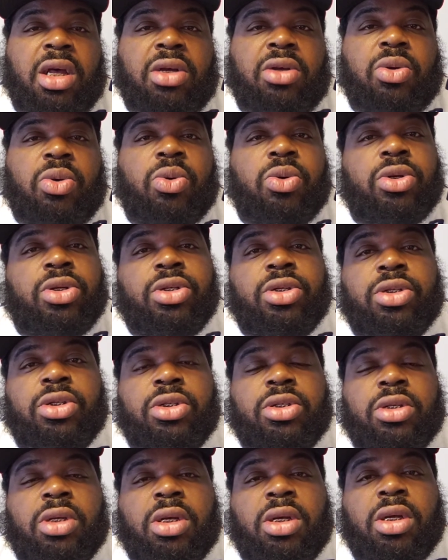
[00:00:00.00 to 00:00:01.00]

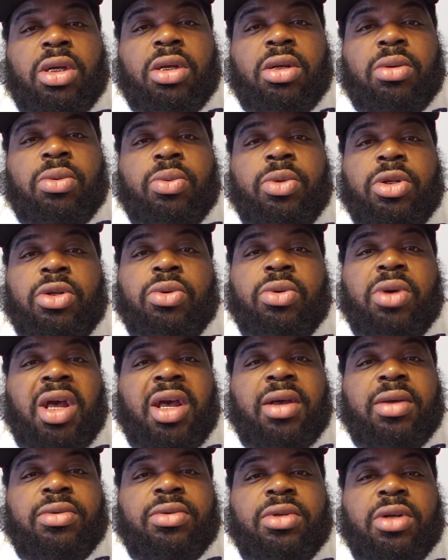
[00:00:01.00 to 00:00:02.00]
Corners, we do
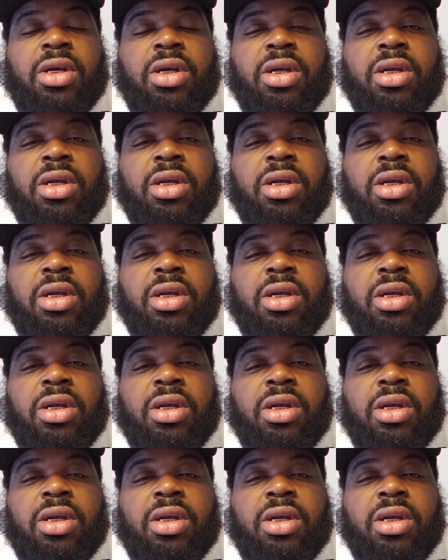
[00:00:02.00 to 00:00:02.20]
have